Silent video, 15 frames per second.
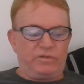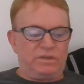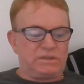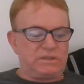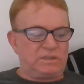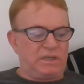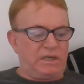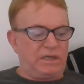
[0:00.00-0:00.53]
you
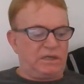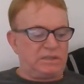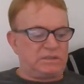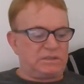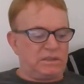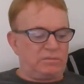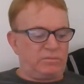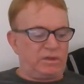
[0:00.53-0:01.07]
stay at
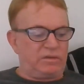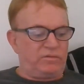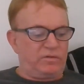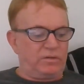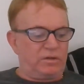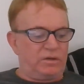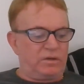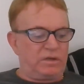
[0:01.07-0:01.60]
something for
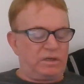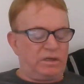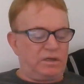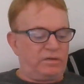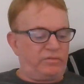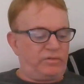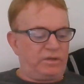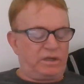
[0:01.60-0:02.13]
long
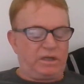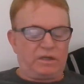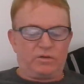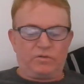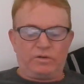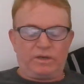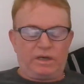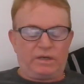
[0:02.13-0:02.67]
enough, you get
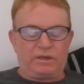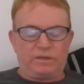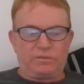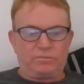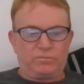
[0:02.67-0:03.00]
good at it,